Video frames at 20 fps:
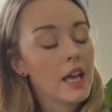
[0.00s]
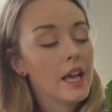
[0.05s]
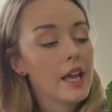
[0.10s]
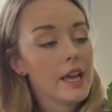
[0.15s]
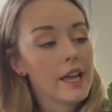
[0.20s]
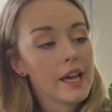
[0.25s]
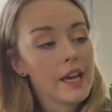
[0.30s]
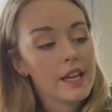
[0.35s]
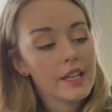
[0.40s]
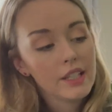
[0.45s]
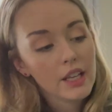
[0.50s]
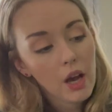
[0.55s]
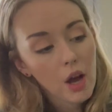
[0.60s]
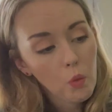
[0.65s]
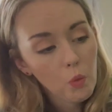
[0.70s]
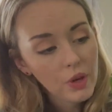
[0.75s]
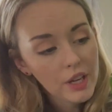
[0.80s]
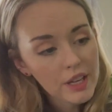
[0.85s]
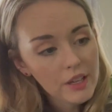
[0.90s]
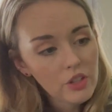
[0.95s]
And
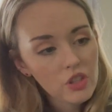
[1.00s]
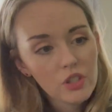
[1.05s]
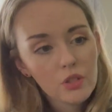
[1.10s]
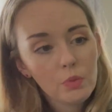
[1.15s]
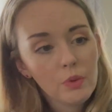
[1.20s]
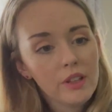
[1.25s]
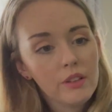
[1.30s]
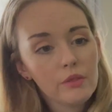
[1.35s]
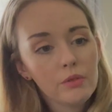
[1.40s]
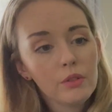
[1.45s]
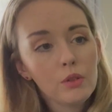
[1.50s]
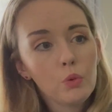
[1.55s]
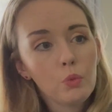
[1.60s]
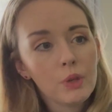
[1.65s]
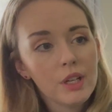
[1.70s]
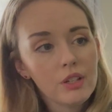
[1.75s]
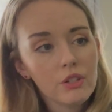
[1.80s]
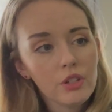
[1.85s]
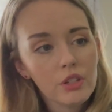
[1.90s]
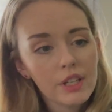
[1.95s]
we just went through
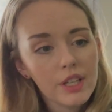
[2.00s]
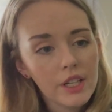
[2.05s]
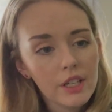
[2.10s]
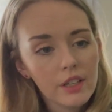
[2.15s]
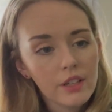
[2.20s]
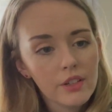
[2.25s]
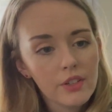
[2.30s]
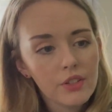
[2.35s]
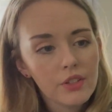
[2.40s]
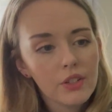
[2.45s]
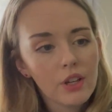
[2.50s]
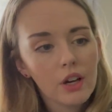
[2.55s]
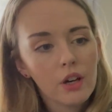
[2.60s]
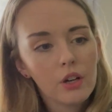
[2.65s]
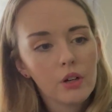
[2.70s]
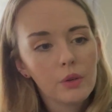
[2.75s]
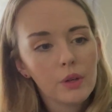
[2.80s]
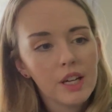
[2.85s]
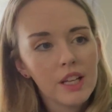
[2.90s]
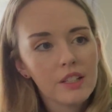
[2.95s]
winter here,
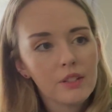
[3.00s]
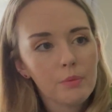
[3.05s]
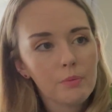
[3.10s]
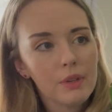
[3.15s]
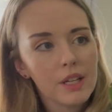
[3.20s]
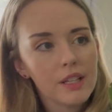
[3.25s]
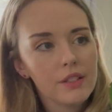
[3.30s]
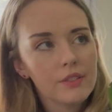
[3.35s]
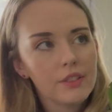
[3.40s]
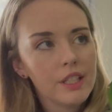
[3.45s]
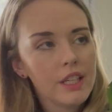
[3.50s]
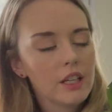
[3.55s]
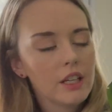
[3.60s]
so it's been,